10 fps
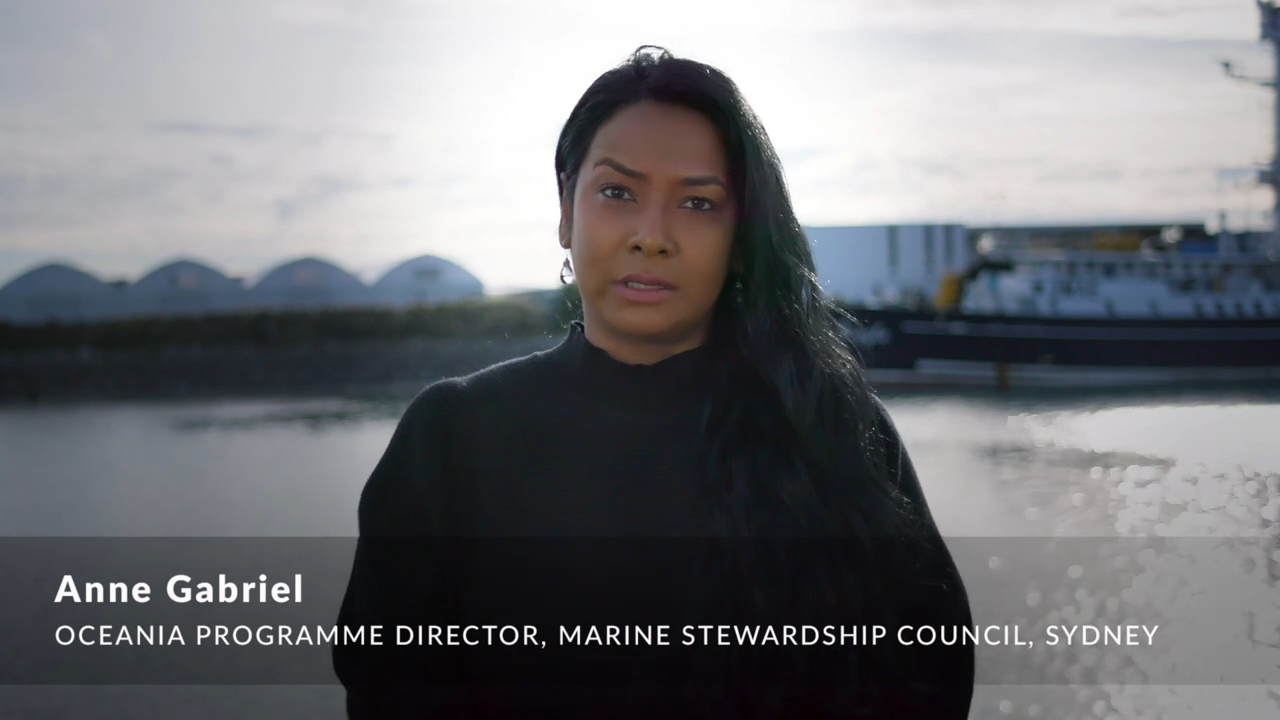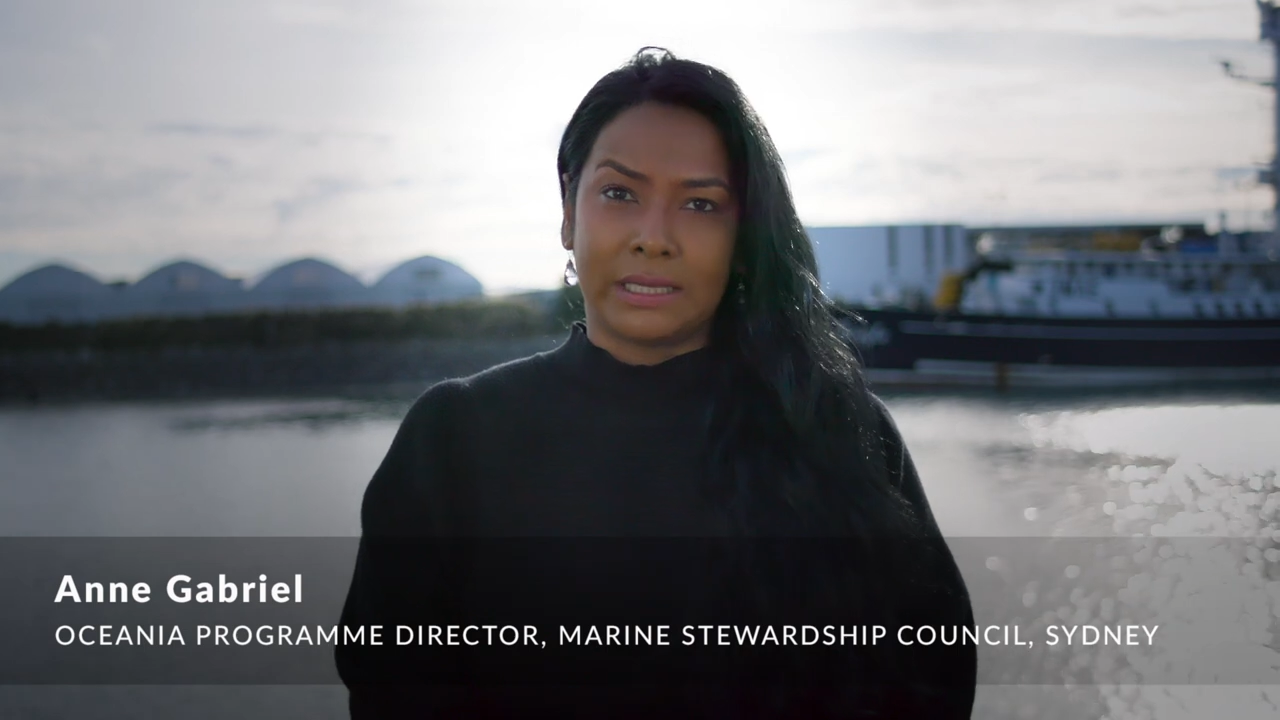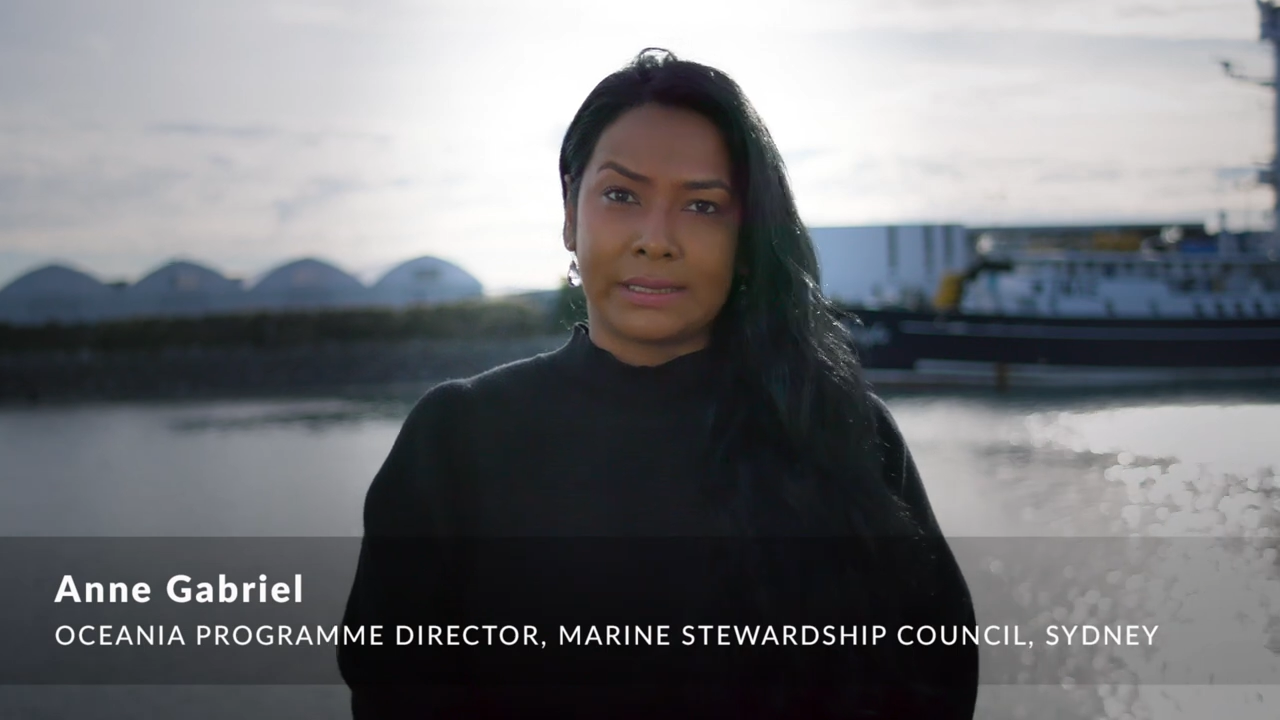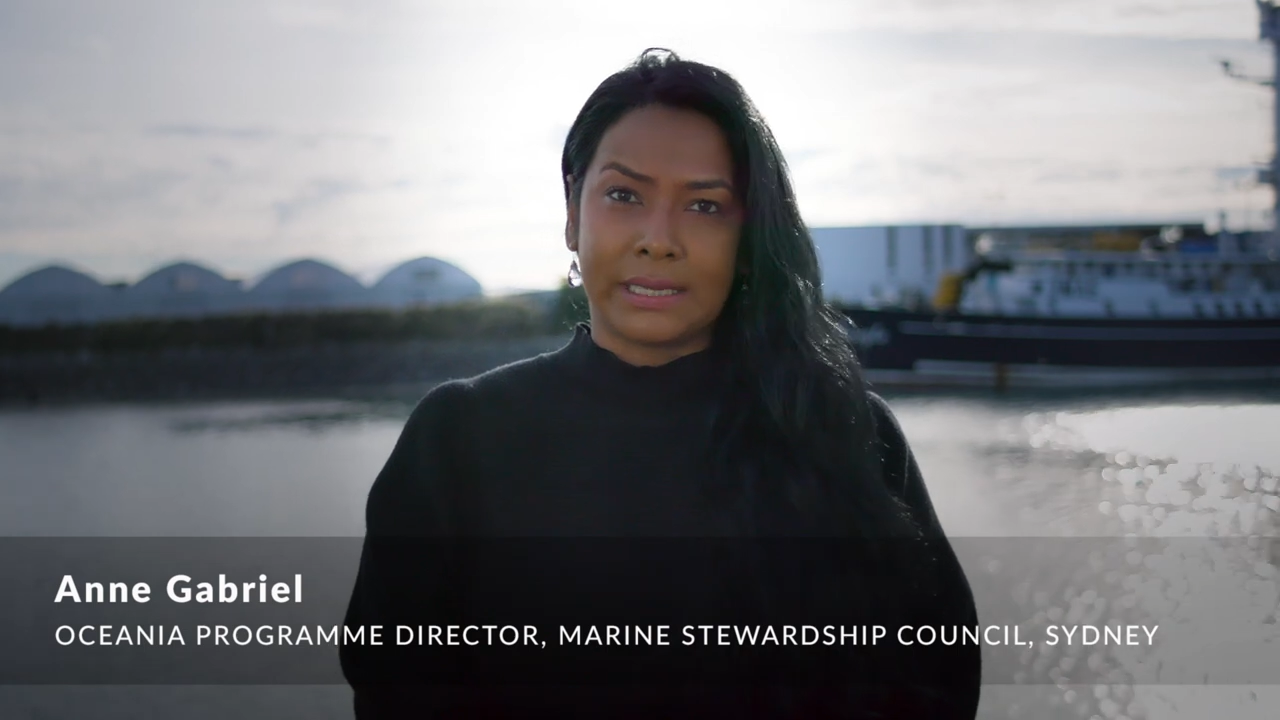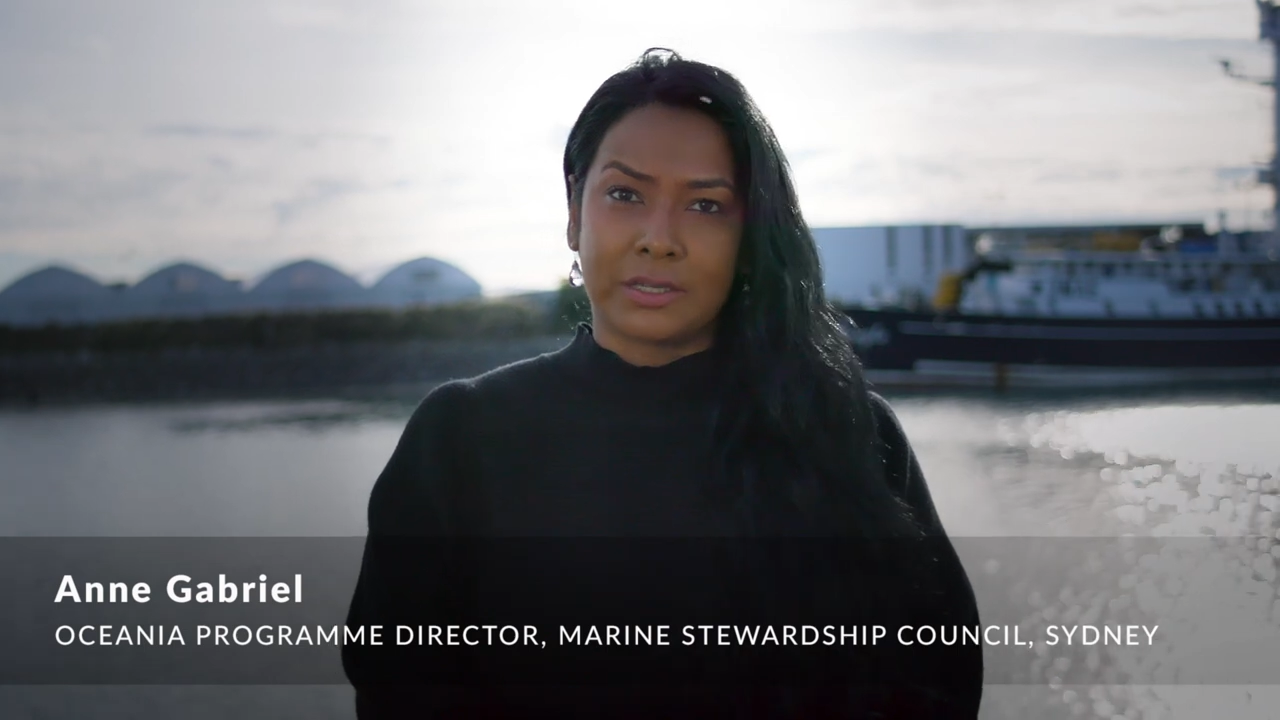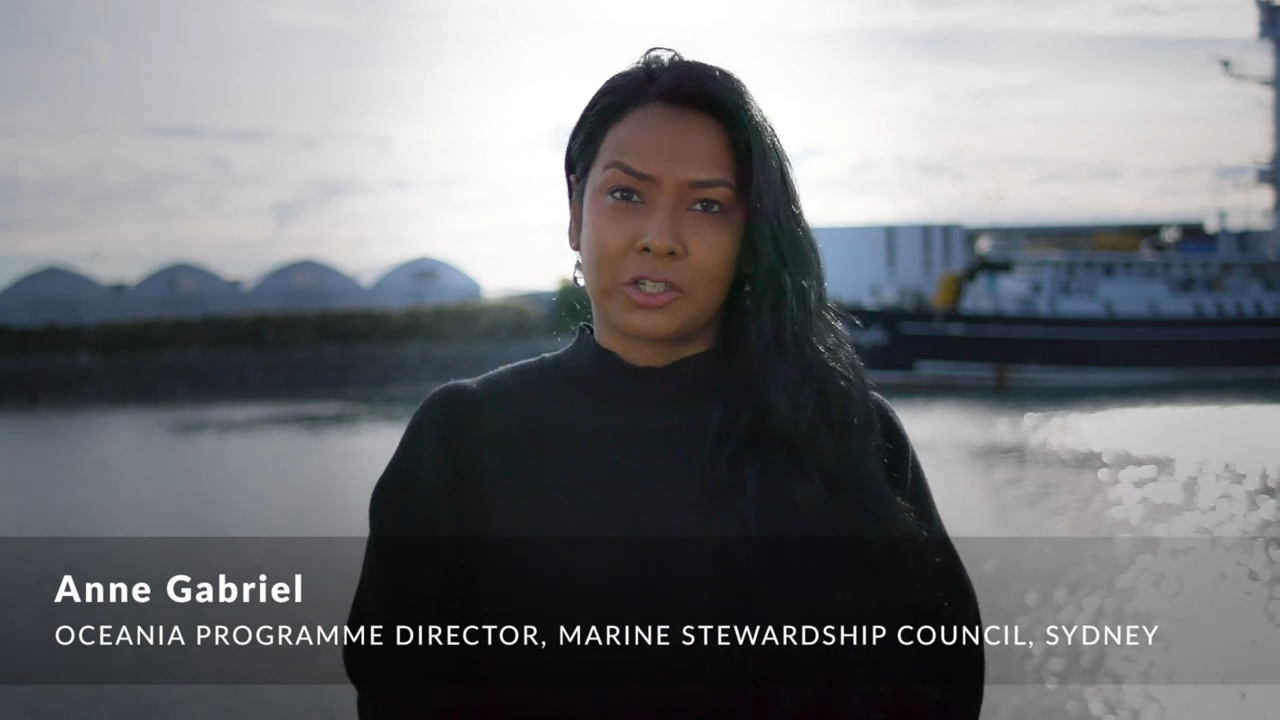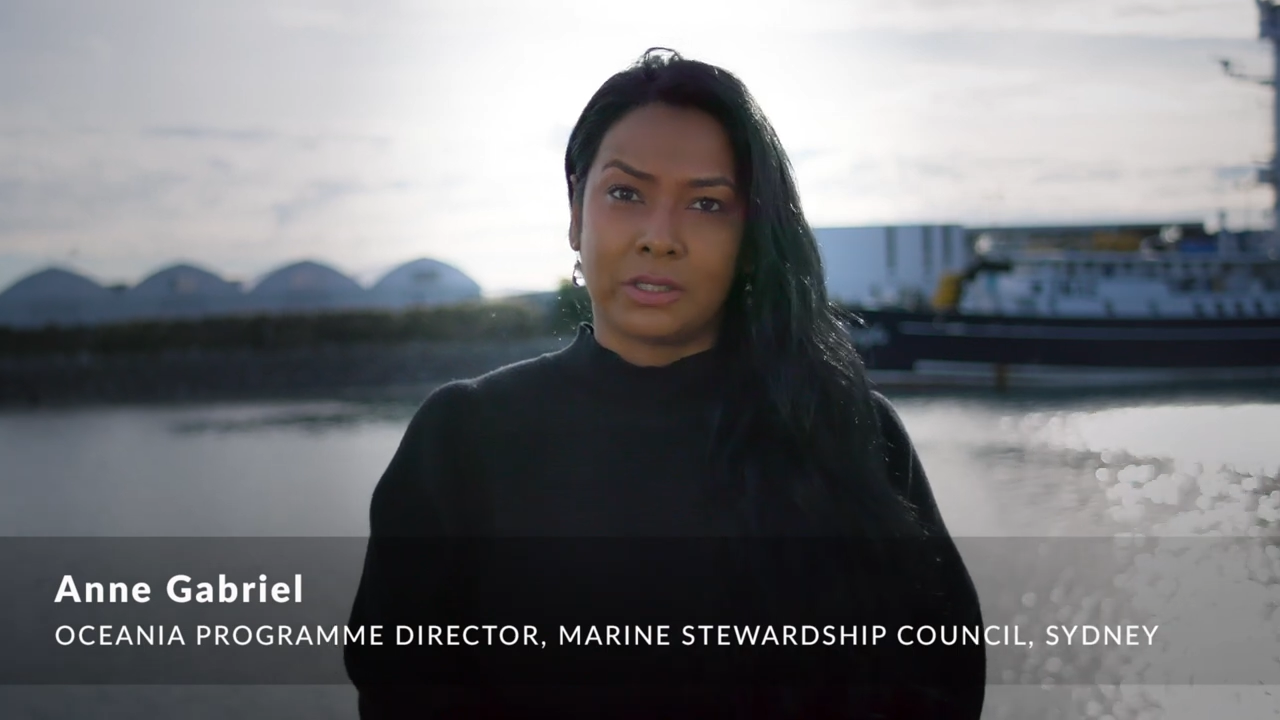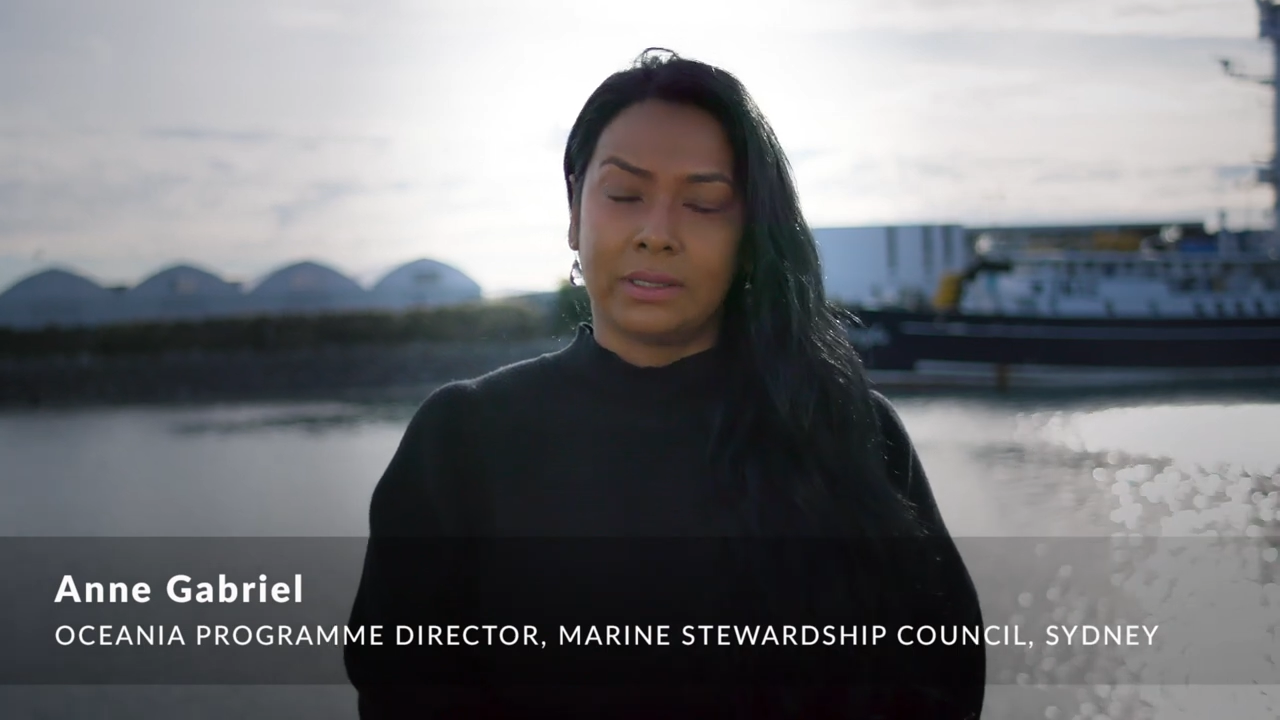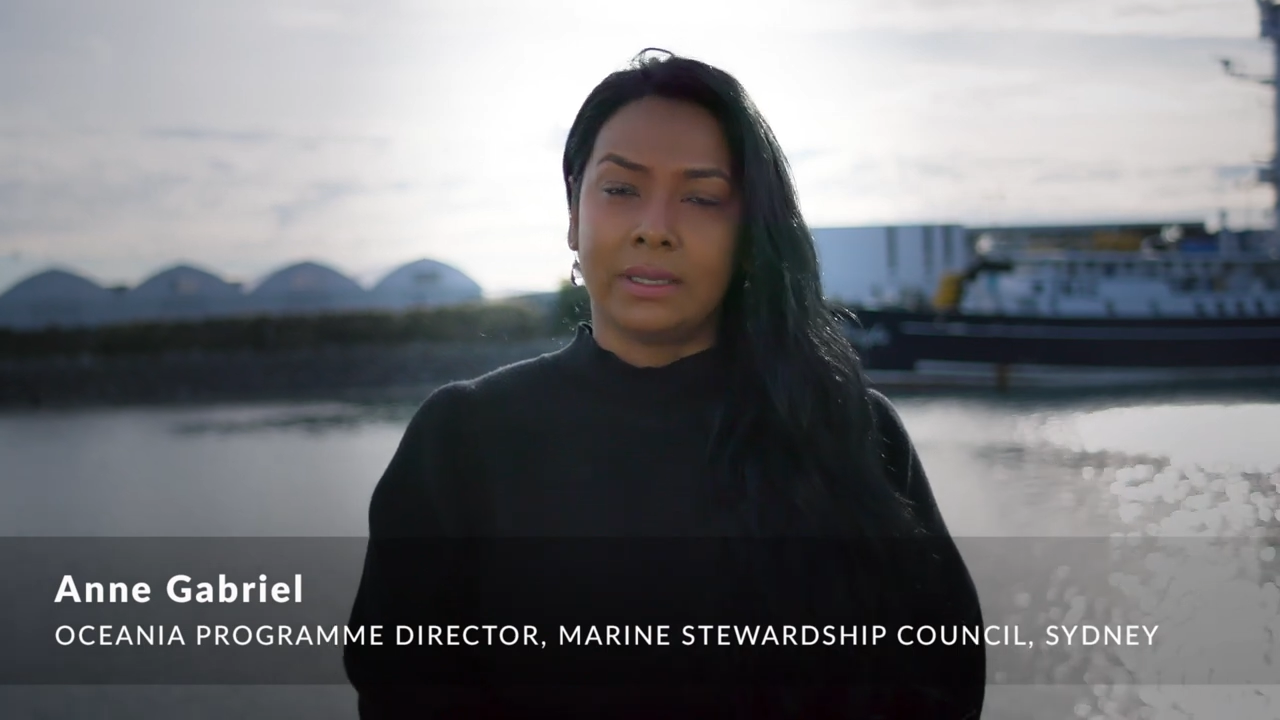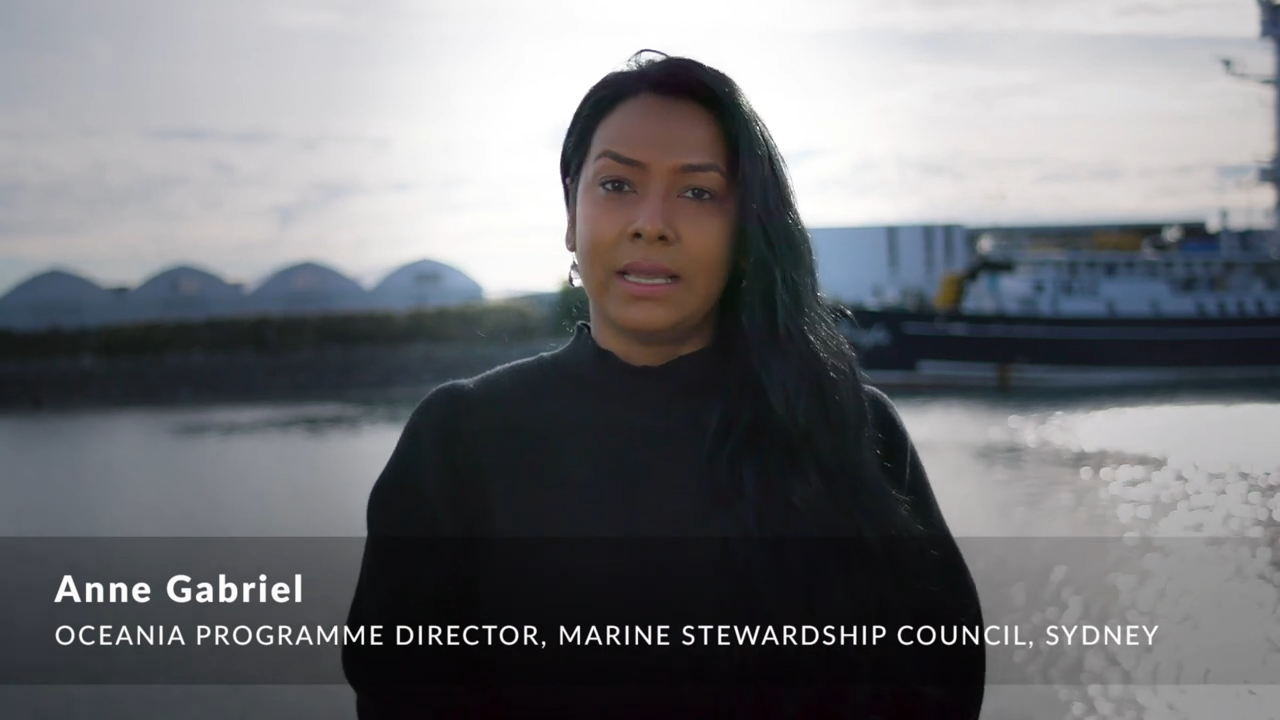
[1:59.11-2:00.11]

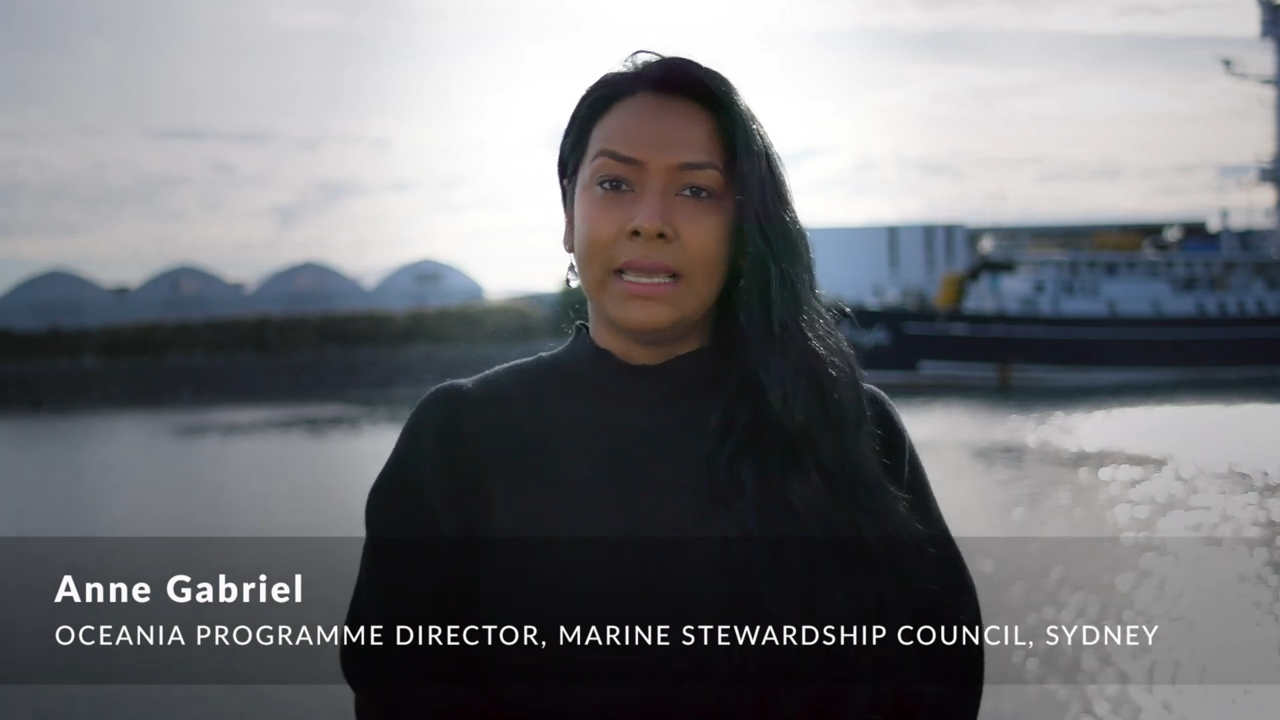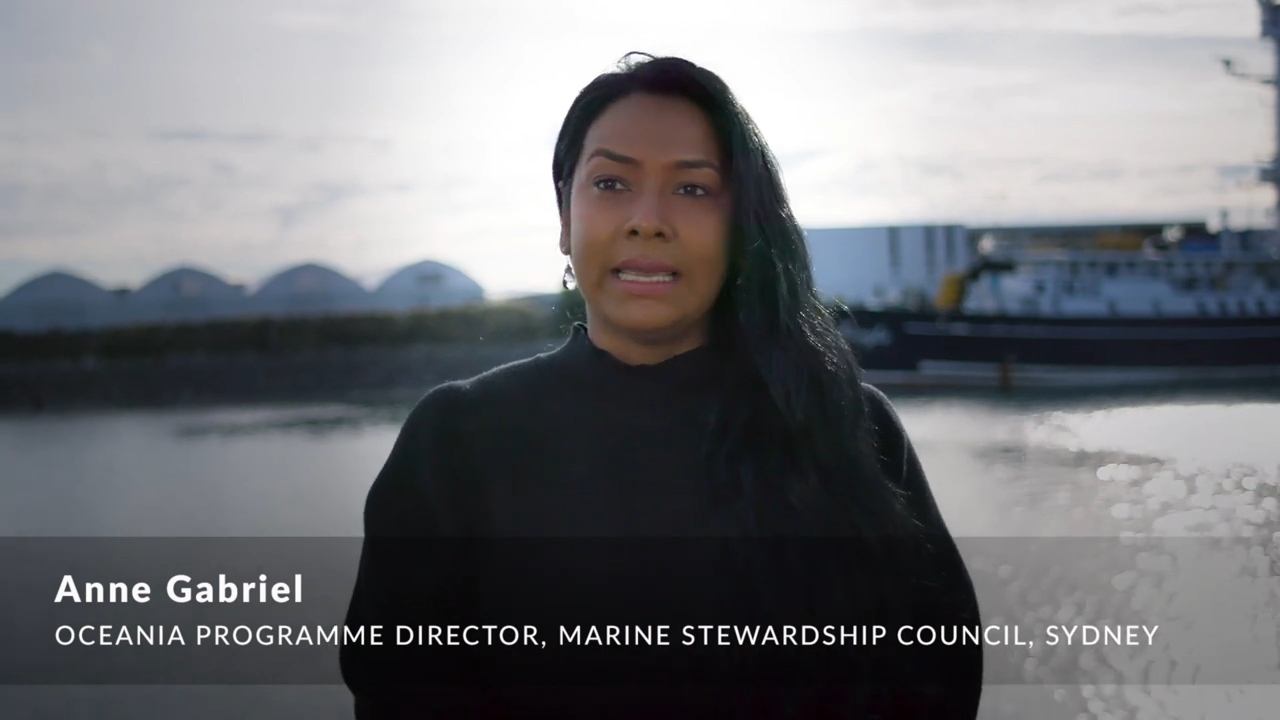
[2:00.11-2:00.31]
organisation